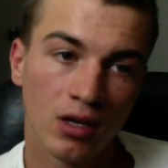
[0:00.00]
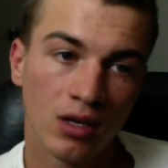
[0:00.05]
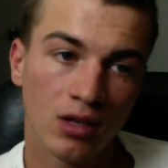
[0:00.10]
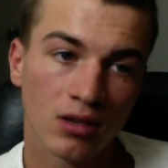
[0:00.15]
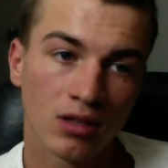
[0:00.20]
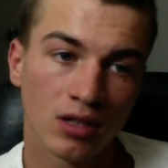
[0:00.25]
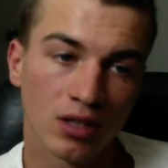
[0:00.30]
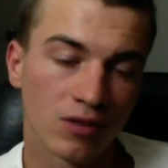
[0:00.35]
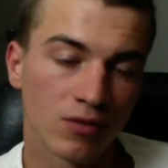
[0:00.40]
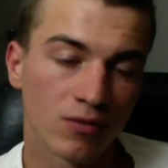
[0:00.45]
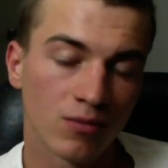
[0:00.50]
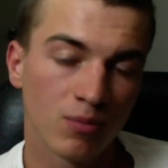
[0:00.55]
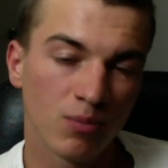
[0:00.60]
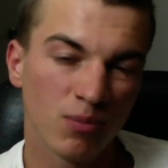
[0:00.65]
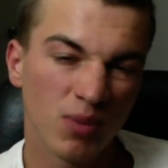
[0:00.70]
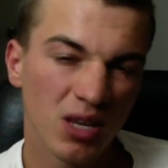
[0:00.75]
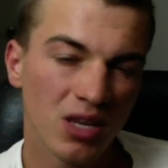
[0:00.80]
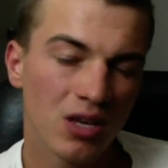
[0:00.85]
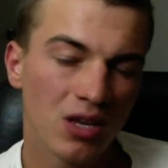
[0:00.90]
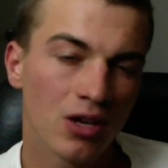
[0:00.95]
than
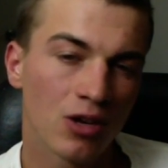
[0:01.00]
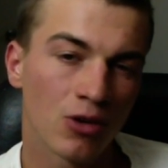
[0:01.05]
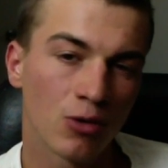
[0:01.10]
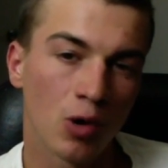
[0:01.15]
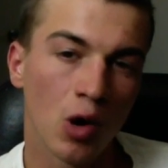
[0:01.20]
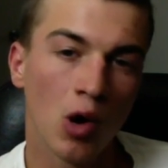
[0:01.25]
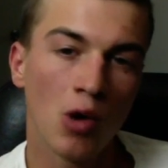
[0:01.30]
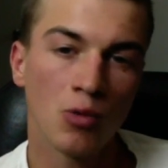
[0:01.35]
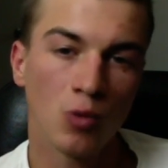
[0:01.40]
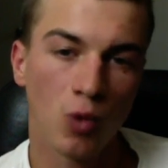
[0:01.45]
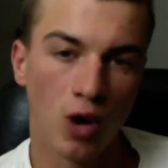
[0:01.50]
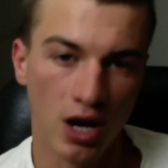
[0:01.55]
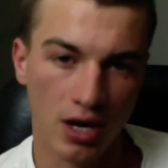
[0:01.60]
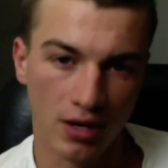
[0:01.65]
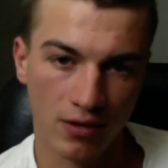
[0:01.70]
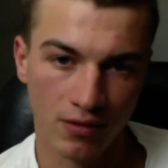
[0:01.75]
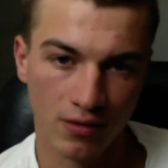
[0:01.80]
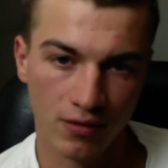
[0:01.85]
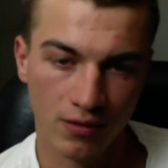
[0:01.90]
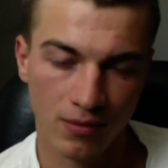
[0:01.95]
picking your own
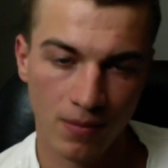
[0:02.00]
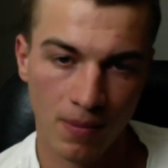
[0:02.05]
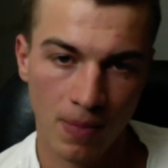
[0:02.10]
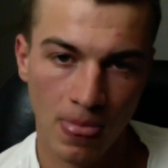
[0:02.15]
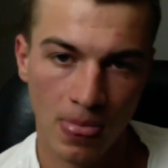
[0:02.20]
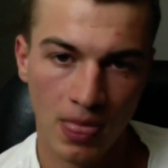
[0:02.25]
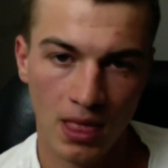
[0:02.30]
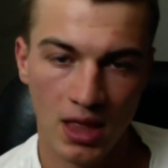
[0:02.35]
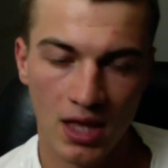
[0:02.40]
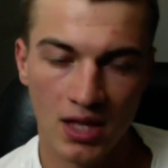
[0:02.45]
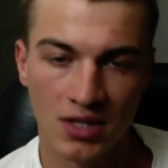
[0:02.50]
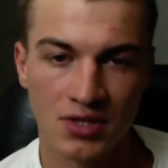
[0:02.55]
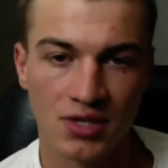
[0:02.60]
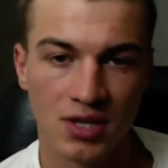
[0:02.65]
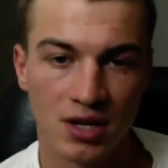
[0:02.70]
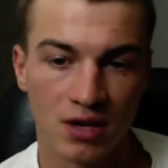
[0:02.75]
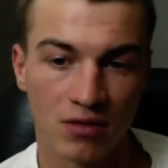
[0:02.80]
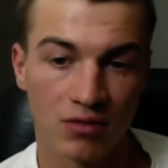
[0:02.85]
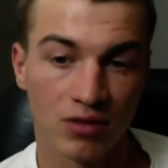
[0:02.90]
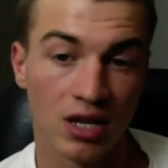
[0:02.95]
wife
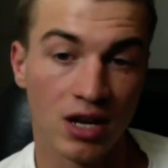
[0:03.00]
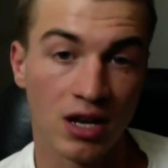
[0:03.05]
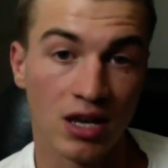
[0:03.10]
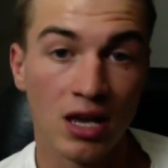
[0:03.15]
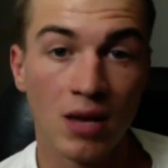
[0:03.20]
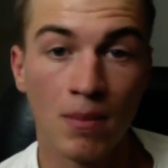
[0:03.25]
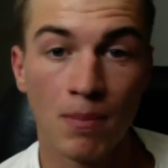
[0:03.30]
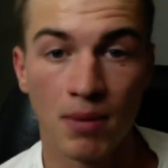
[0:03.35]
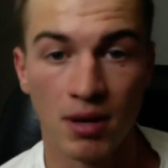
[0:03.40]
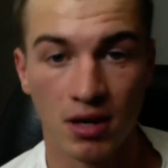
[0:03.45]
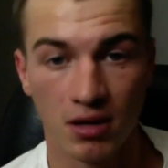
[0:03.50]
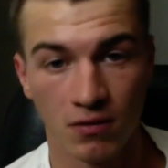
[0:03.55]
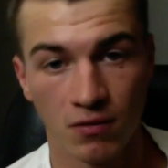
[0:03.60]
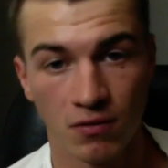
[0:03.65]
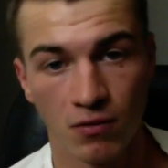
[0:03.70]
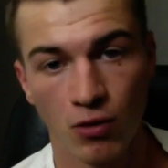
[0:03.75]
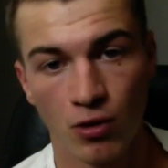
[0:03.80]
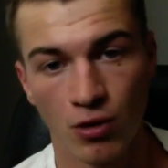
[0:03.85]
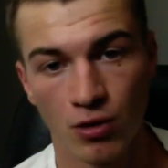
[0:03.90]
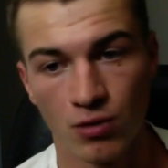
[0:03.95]
instead of letting him pick it
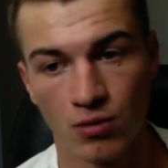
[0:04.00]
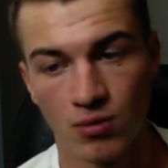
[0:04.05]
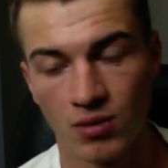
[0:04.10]
for you.